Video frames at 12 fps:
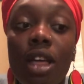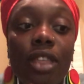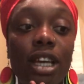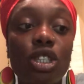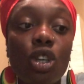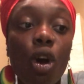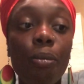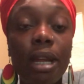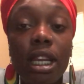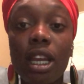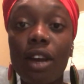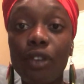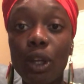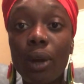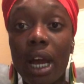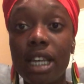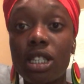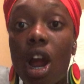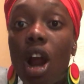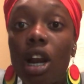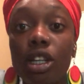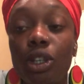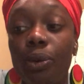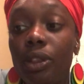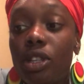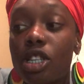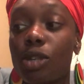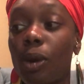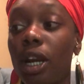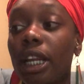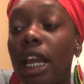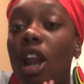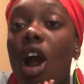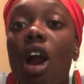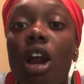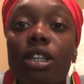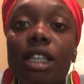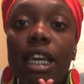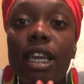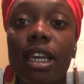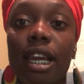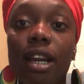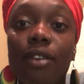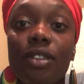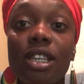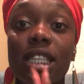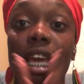that so many of you guys are doing this work and are taking care of this.